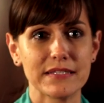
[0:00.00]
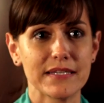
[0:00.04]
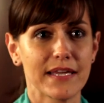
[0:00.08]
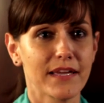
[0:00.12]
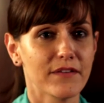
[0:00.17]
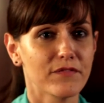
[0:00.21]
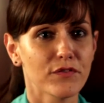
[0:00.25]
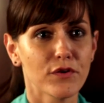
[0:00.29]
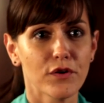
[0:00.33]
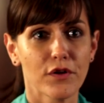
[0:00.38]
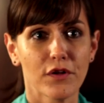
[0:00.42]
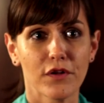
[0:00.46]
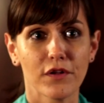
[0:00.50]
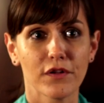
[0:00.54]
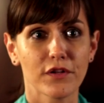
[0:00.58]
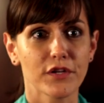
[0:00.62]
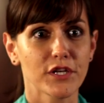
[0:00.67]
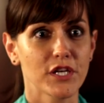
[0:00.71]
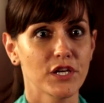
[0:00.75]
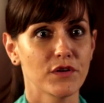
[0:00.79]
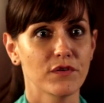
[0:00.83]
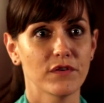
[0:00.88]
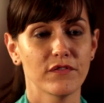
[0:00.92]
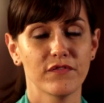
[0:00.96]
naval
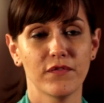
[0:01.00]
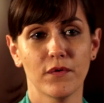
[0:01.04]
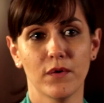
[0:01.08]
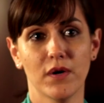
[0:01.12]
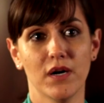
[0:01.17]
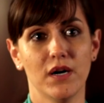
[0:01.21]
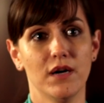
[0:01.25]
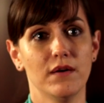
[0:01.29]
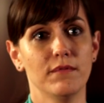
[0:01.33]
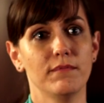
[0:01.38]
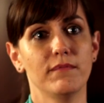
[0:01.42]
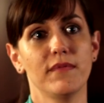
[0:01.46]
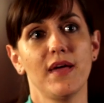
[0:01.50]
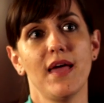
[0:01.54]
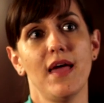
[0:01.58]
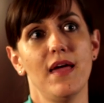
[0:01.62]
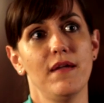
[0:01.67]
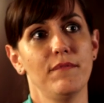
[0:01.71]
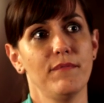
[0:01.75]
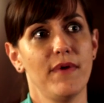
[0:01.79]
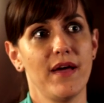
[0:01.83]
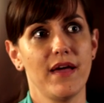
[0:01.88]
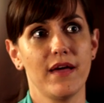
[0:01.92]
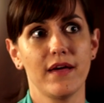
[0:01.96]
uniform
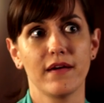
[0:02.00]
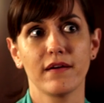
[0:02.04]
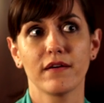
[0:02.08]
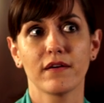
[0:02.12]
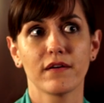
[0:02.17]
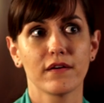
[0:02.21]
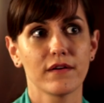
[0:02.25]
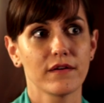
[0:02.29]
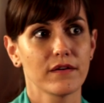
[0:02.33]
and my